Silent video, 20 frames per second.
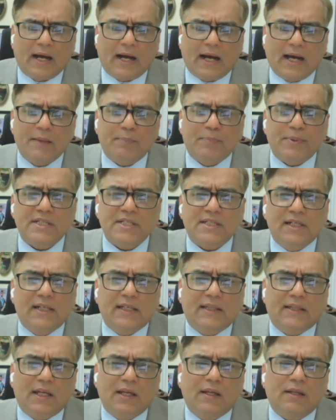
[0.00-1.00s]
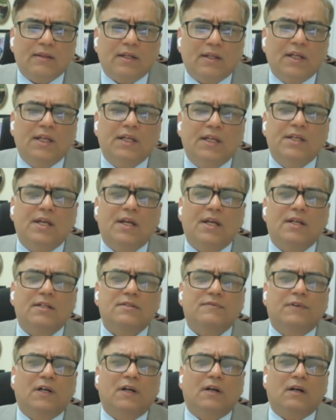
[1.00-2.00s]
I personally think three
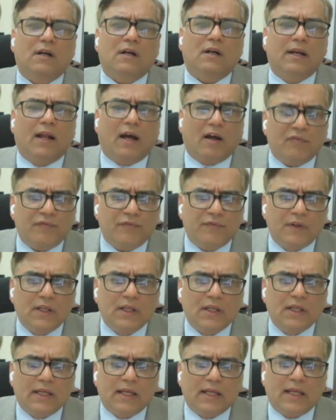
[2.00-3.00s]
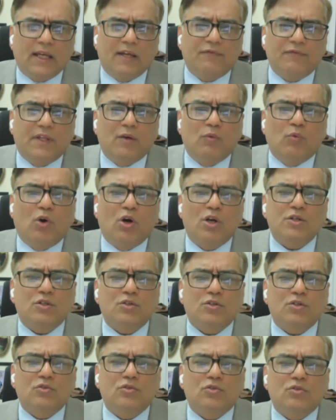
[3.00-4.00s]
years were enough if they
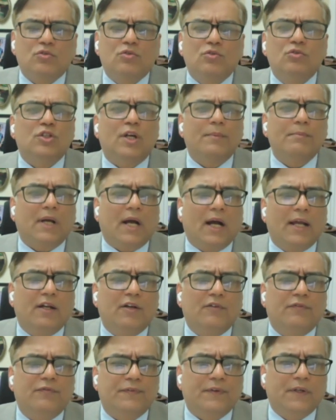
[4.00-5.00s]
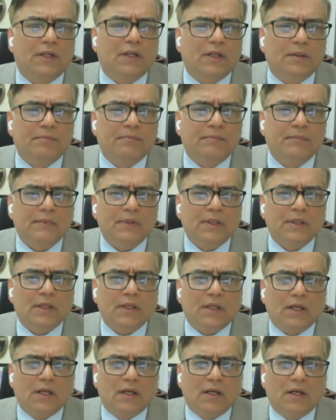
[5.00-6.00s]
wanted to do some kind of um,
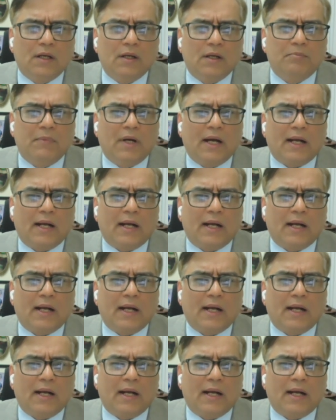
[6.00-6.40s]
uh,